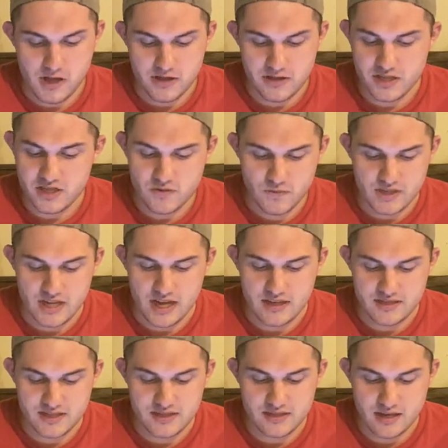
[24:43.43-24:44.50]
this one kind
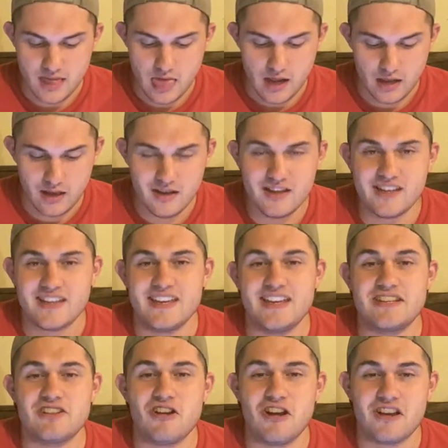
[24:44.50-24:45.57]
of, I
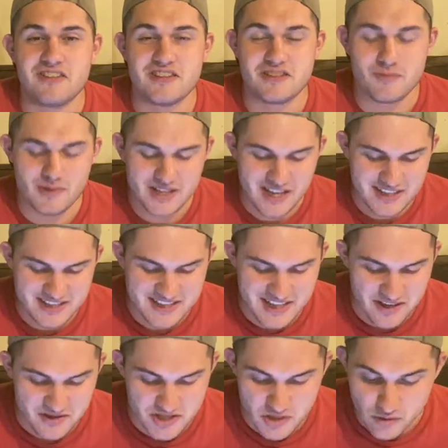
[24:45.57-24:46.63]
can't talk, this one kind of
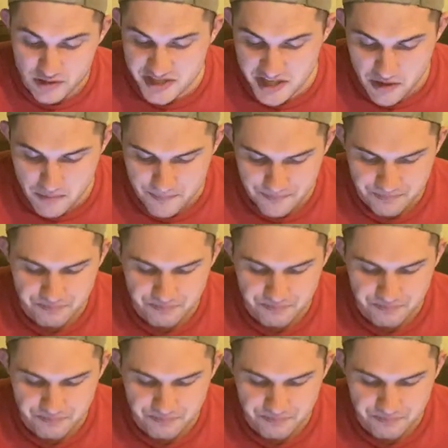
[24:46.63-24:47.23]
sounds cool, too.